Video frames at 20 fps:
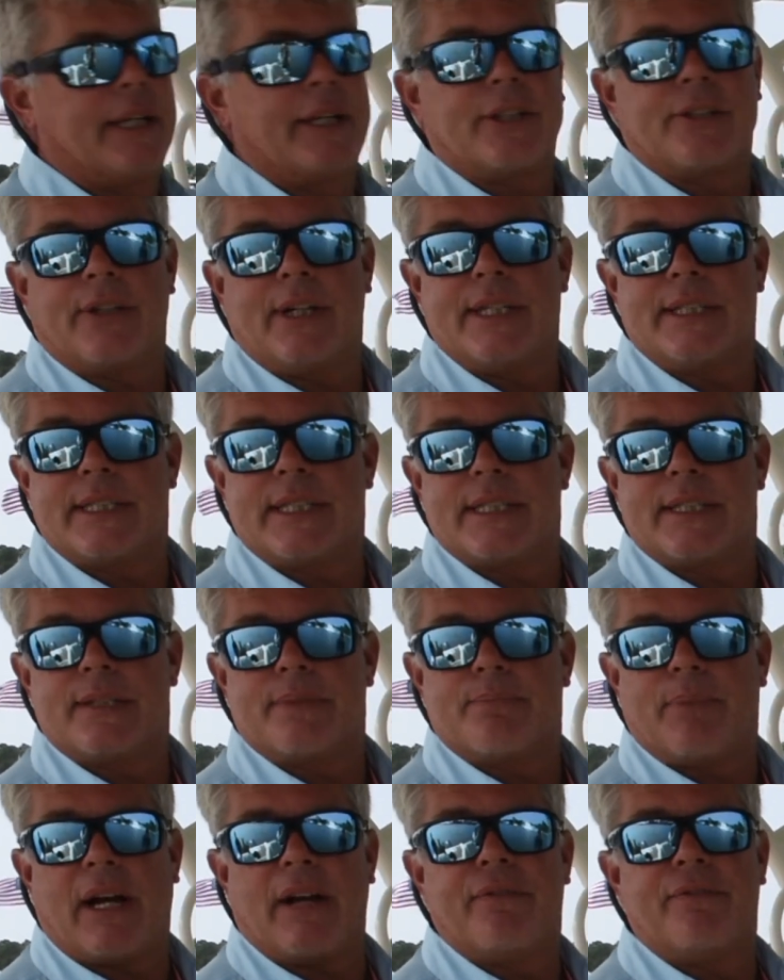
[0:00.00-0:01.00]
it
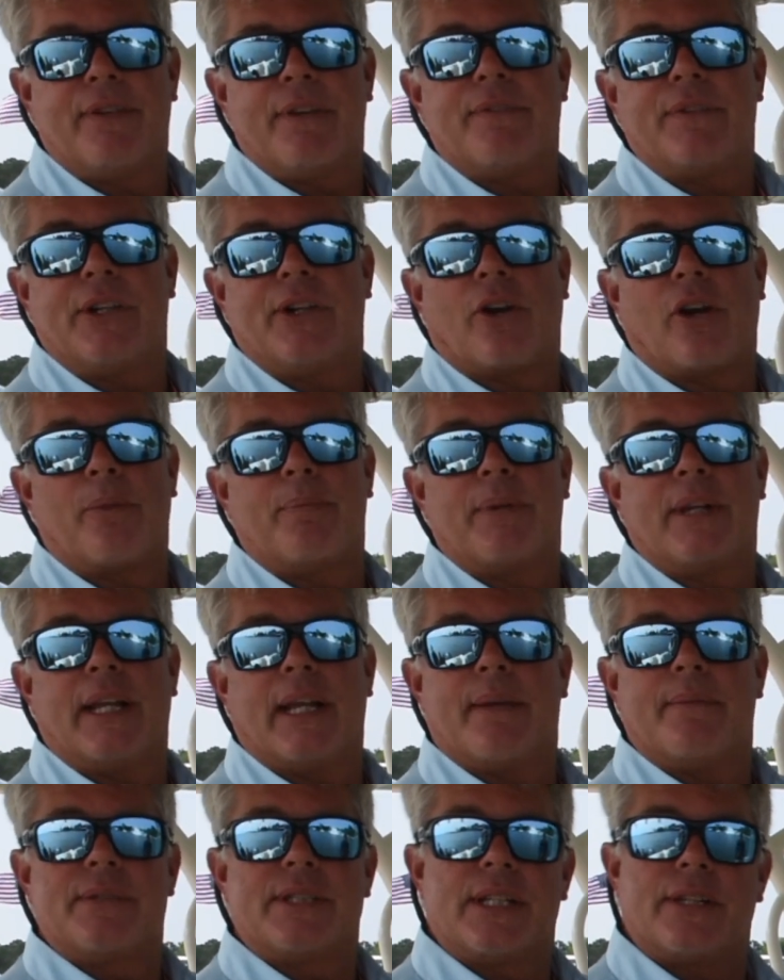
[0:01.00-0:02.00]
increases by 50
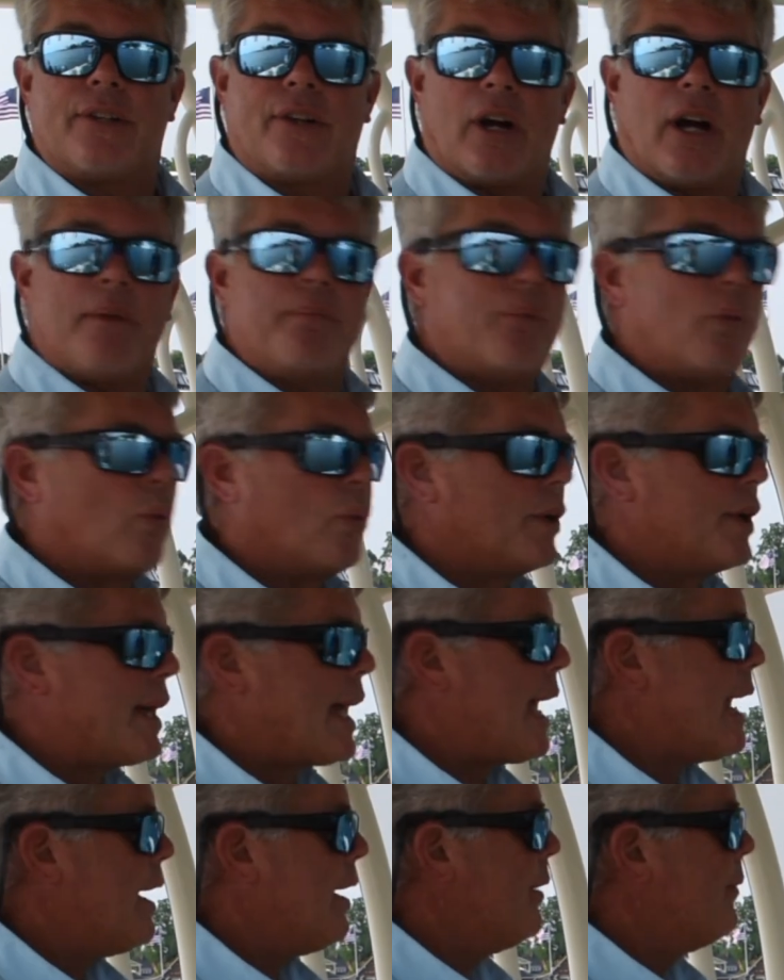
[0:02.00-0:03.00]
RPMs either up or
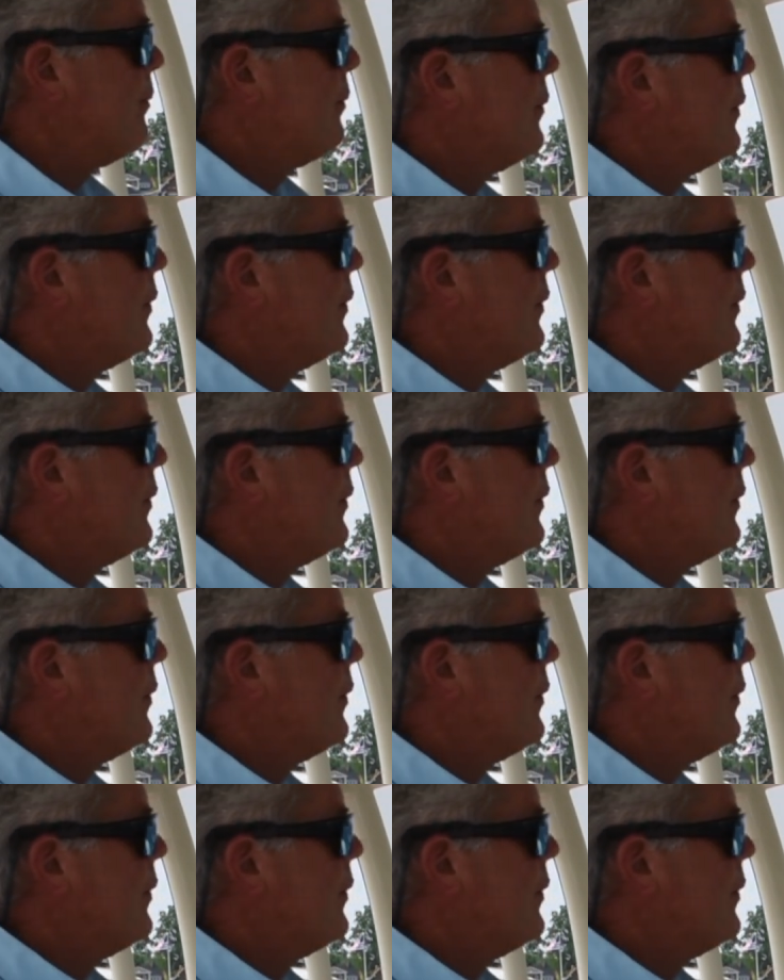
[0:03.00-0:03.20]
down.